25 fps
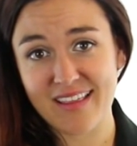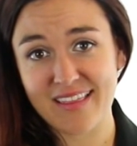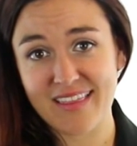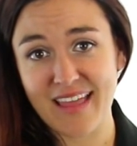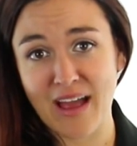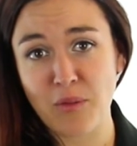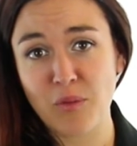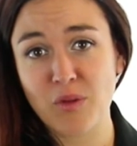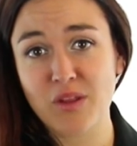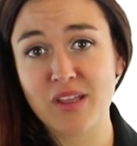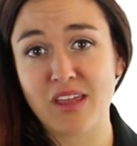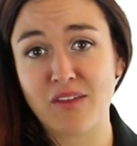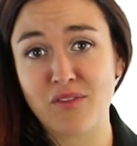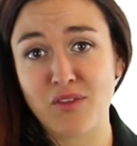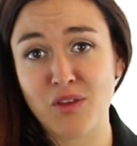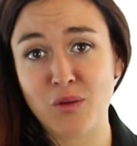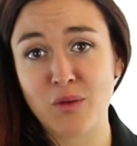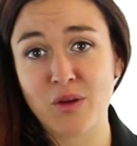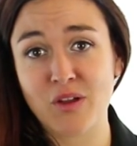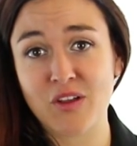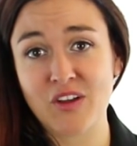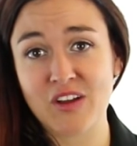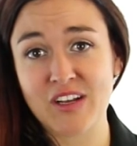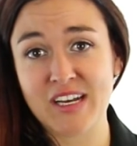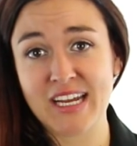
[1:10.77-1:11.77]
That will give
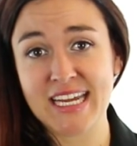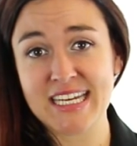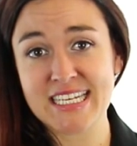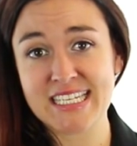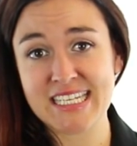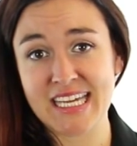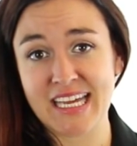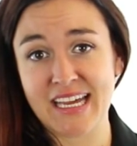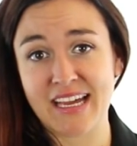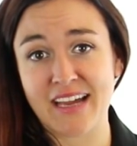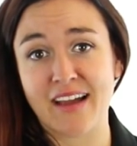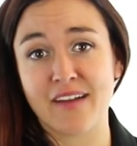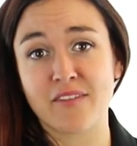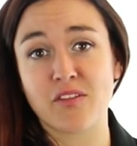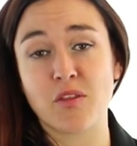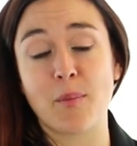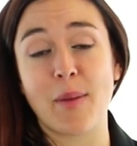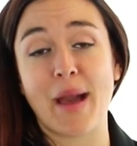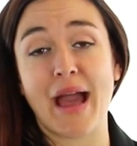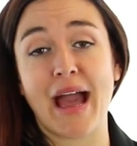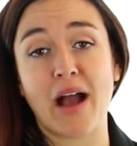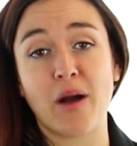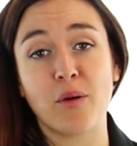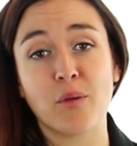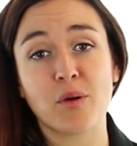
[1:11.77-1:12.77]
you a good idea of the
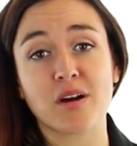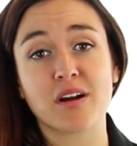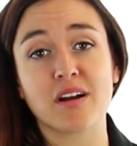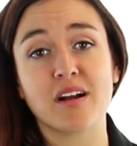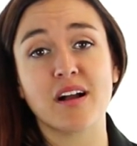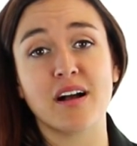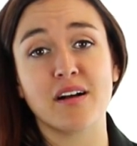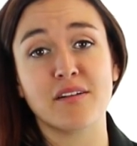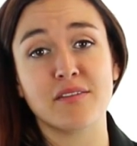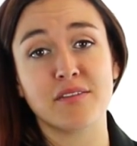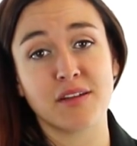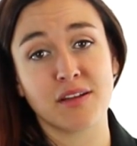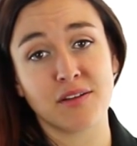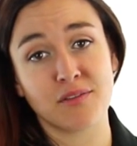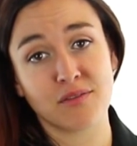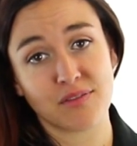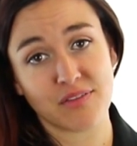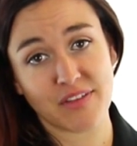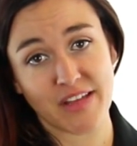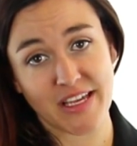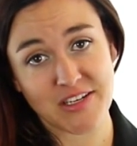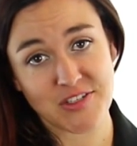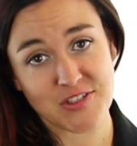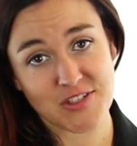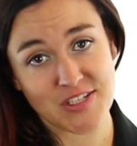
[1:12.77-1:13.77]
power of
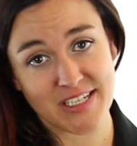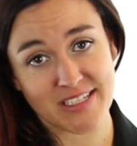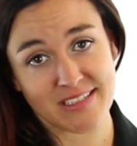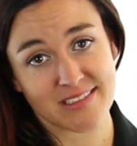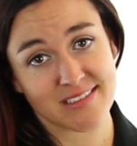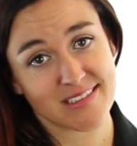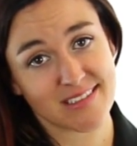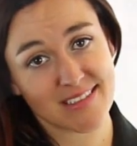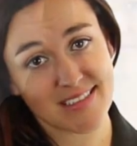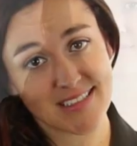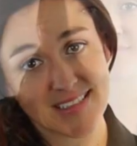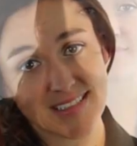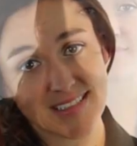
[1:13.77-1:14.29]
inflation.